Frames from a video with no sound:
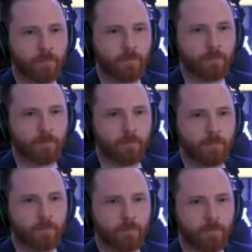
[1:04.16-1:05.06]

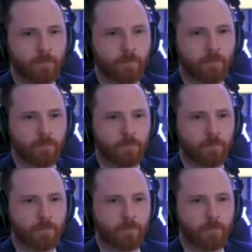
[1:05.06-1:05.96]

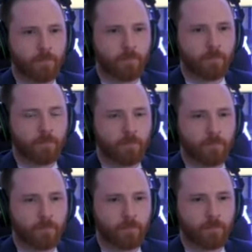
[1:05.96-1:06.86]

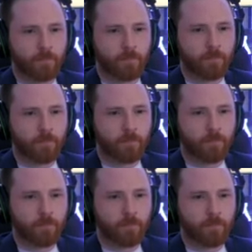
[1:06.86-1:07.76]

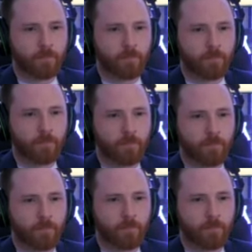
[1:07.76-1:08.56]
(not speaking)